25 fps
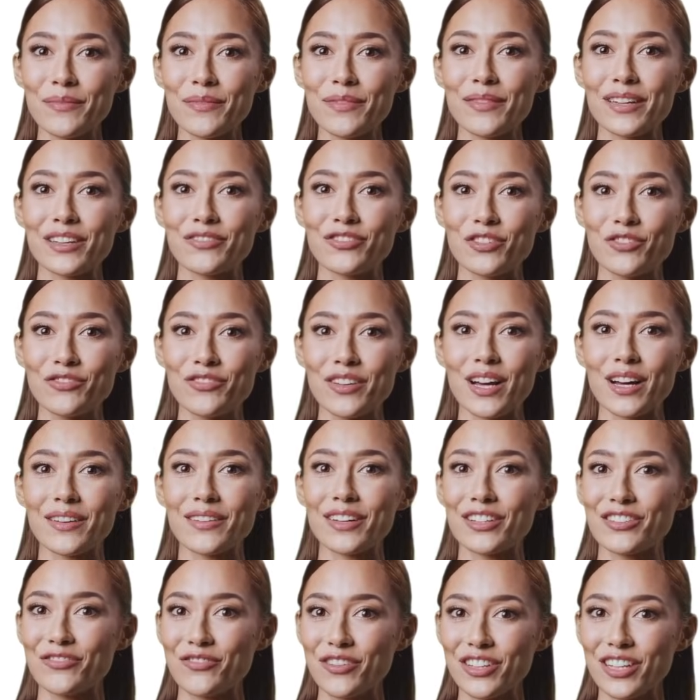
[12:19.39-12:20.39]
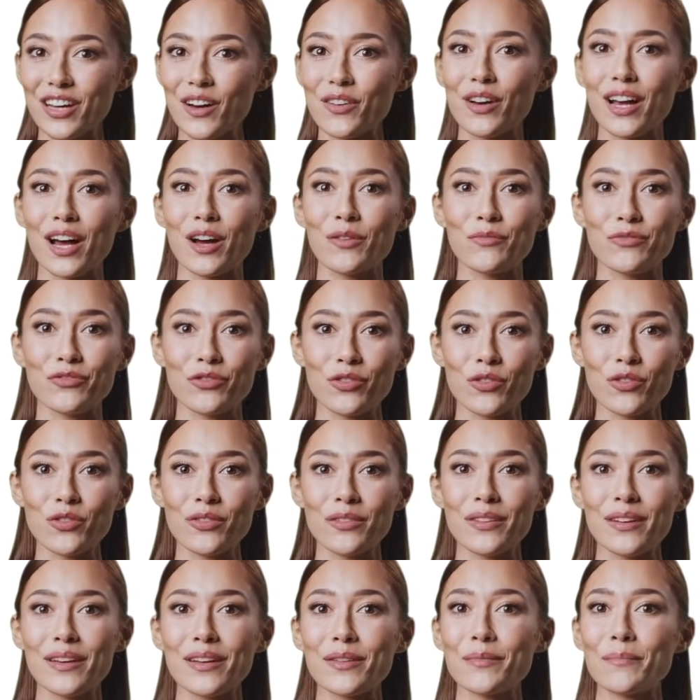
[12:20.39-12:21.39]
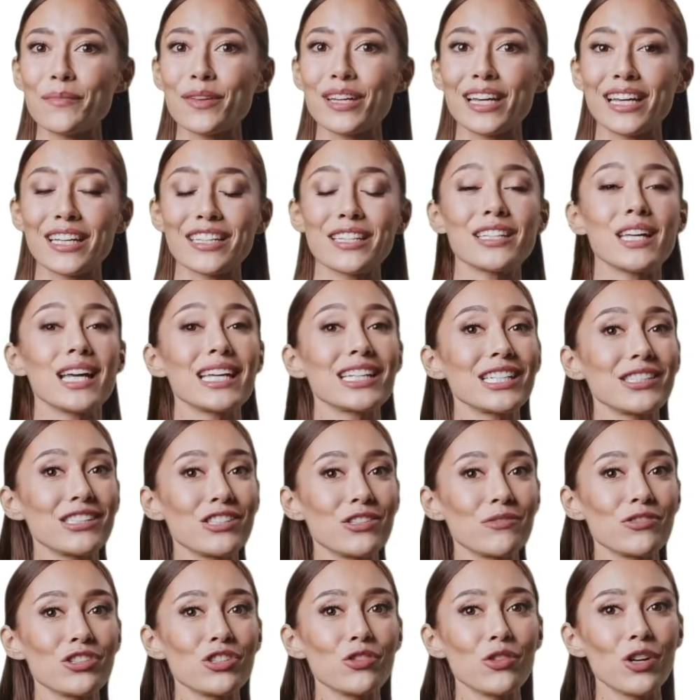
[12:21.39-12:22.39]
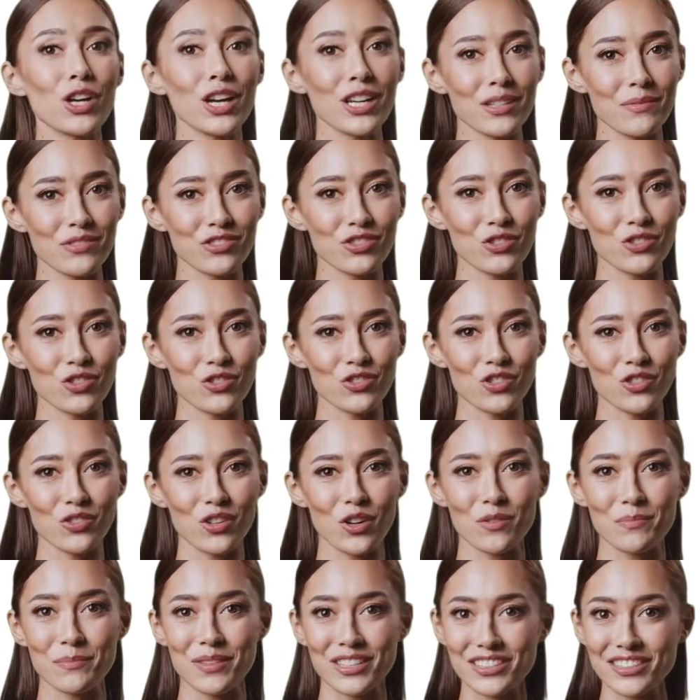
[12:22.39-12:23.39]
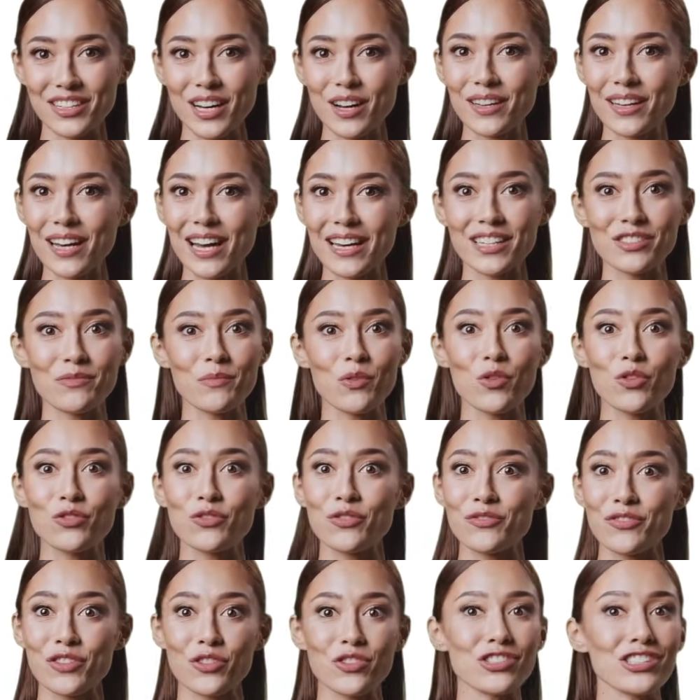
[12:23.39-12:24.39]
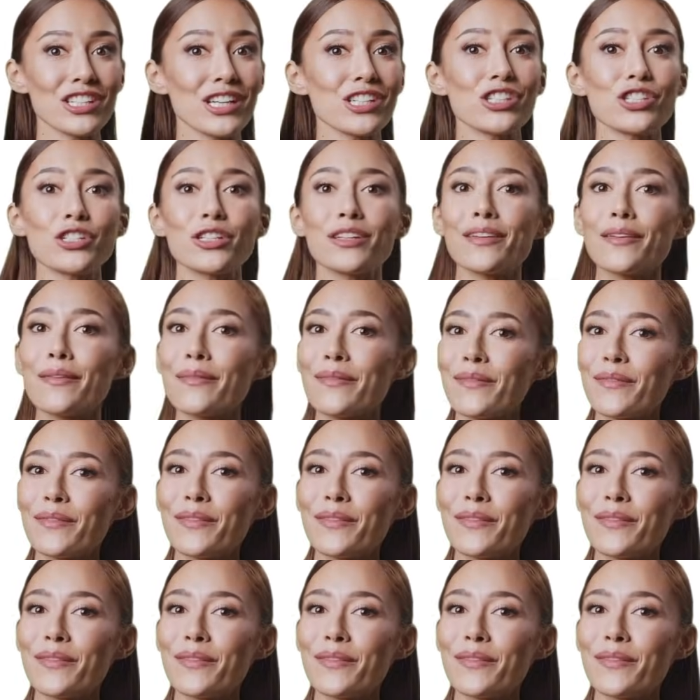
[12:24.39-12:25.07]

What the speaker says: If you found this video helpful, please like and subscribe so you do not miss our next board review session.